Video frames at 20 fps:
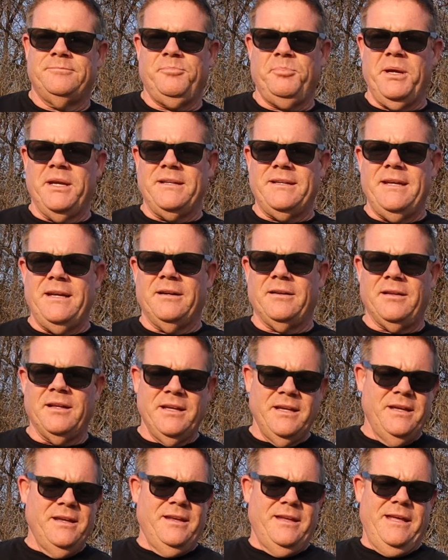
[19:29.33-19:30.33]
big deal.
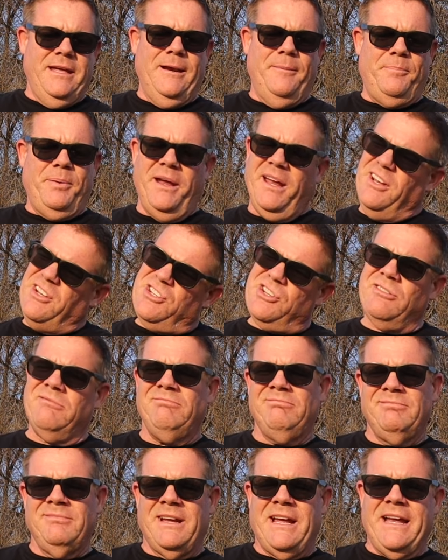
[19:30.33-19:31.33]
In a pinch,
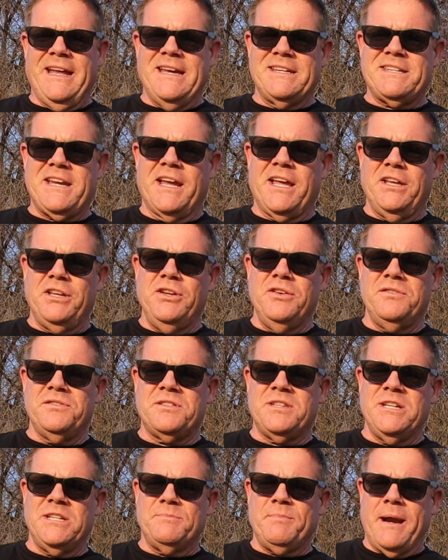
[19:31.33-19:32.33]
I guess I could use
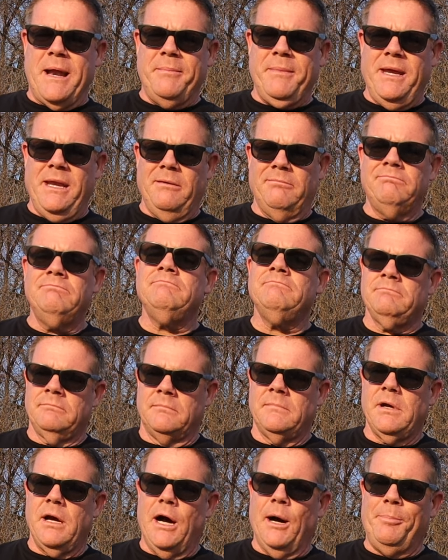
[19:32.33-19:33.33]
these, but I mean
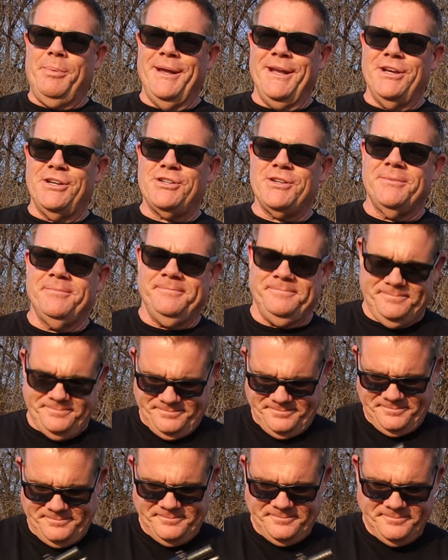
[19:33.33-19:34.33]
a pinch.
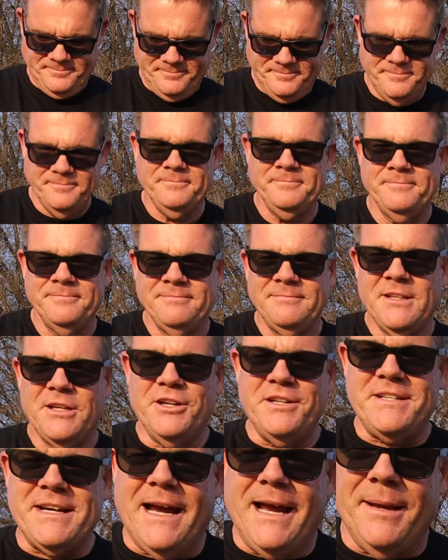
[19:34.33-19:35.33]

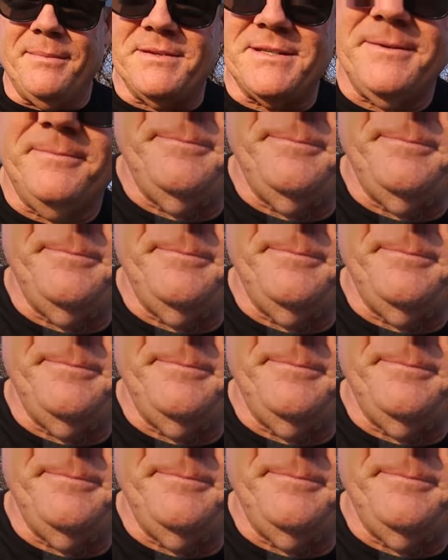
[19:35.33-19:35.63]
Good times.